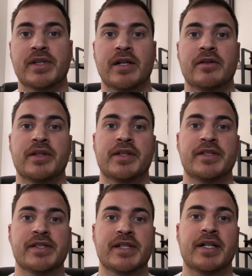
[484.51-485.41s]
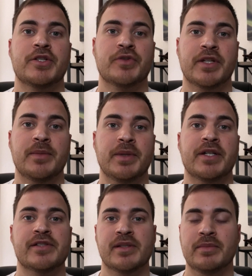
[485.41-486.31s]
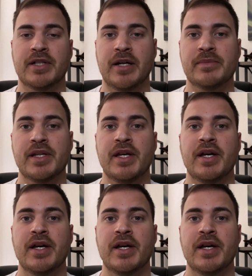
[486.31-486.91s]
Now, this is kind of tricky because sometimes